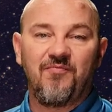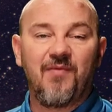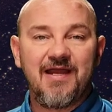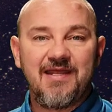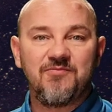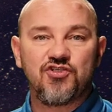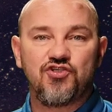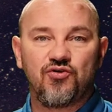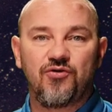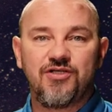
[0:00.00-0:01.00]
My name is
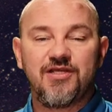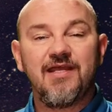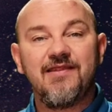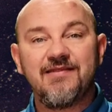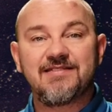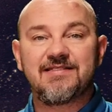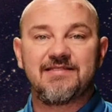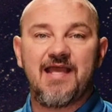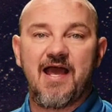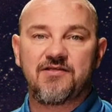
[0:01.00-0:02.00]
George, and this
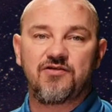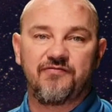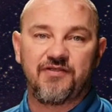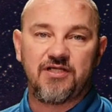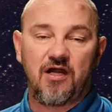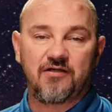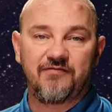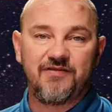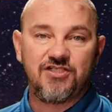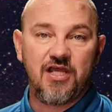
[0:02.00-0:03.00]
is the
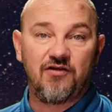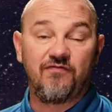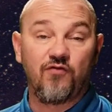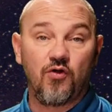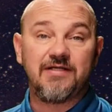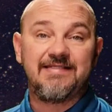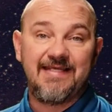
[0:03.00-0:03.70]
astrophotography channel for